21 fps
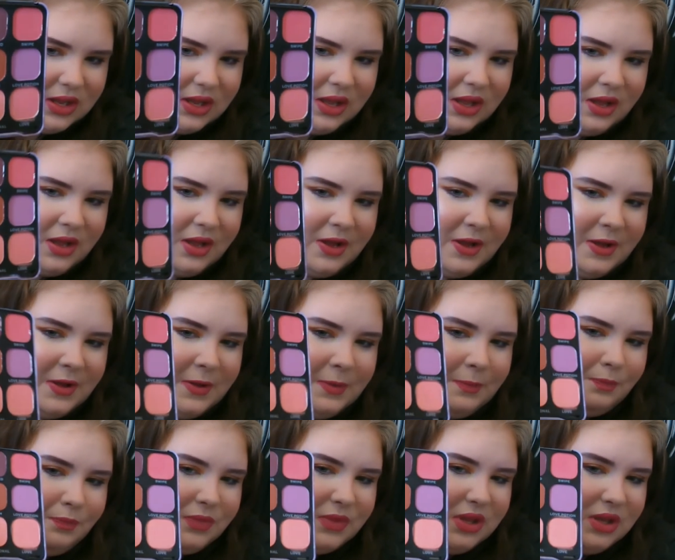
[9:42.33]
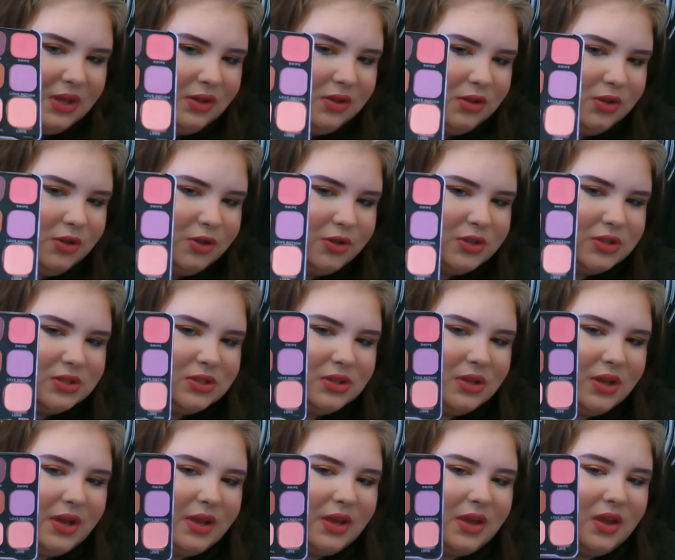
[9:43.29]
It looks
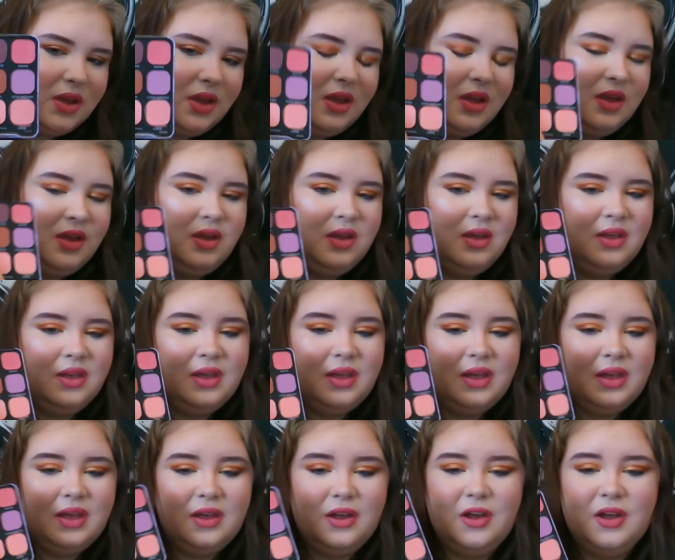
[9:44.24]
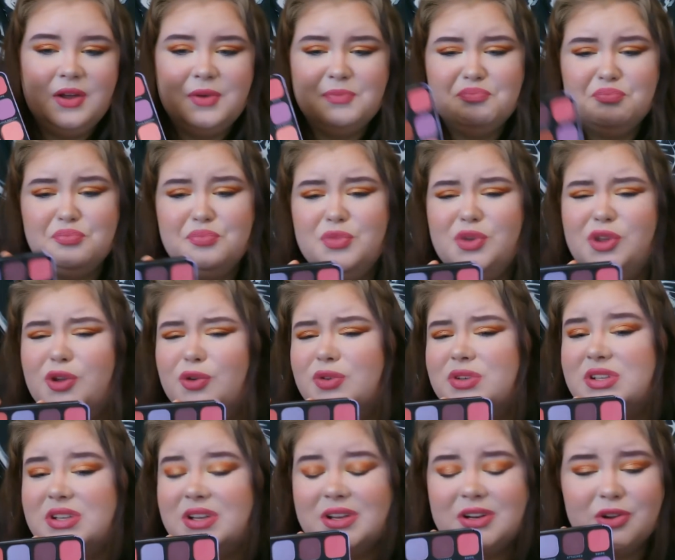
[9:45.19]
like a
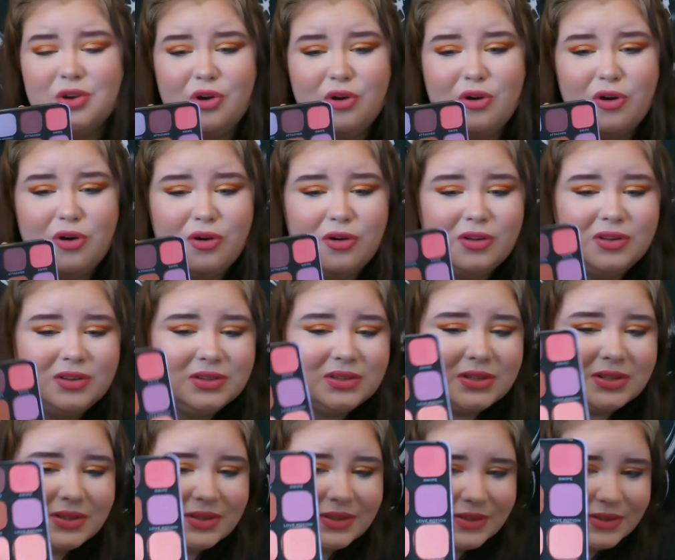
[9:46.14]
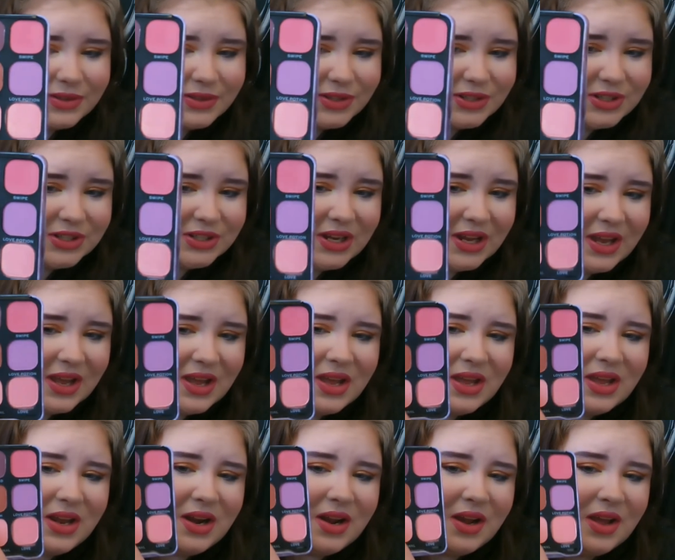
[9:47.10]
muted gold
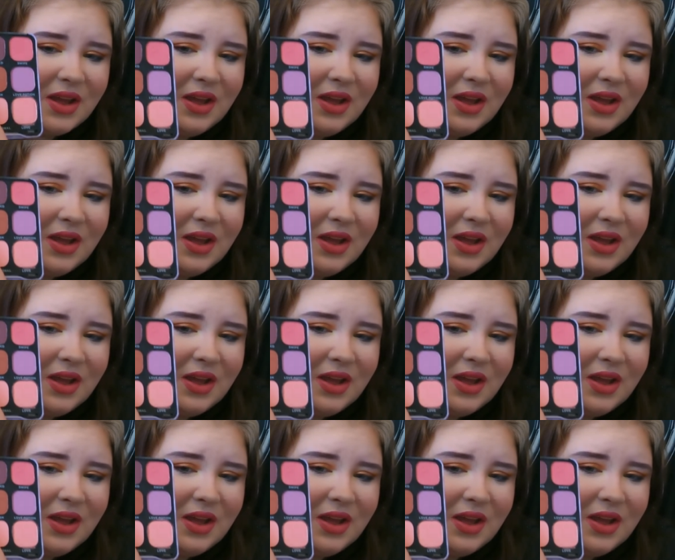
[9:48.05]
shade.